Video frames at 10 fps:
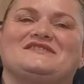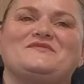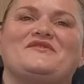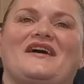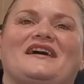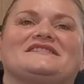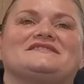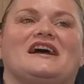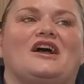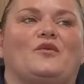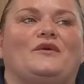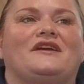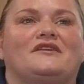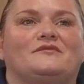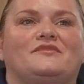Provider, we
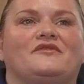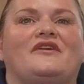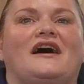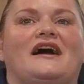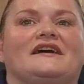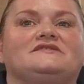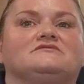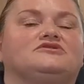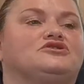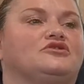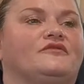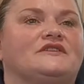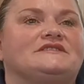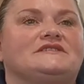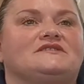can provide short
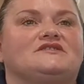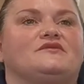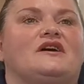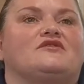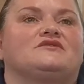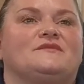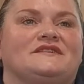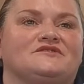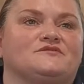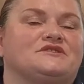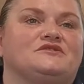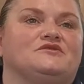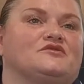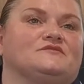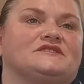visits, so that could mean somebody who
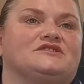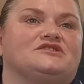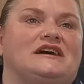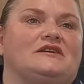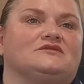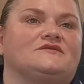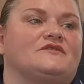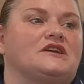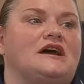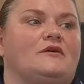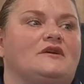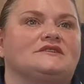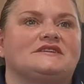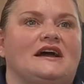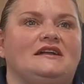comes into your house for an hour a
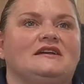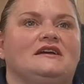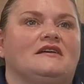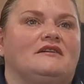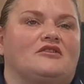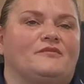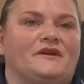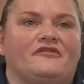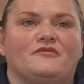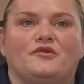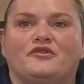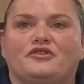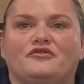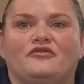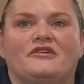day, that could be over morning
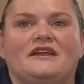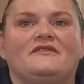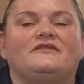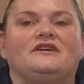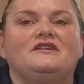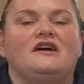or an evening.